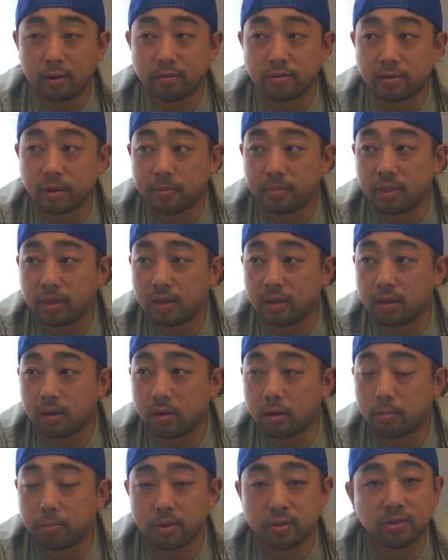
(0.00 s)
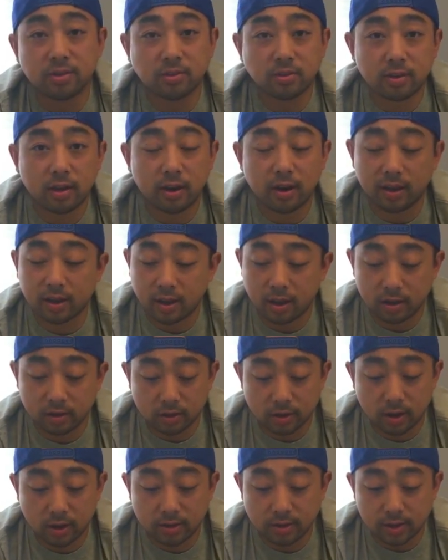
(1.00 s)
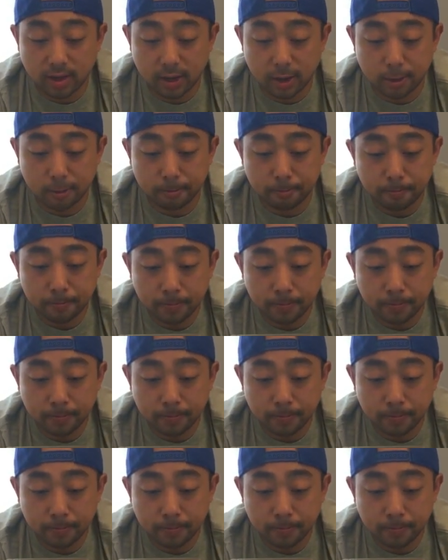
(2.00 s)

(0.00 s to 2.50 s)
something or business side, I kind of jot it down.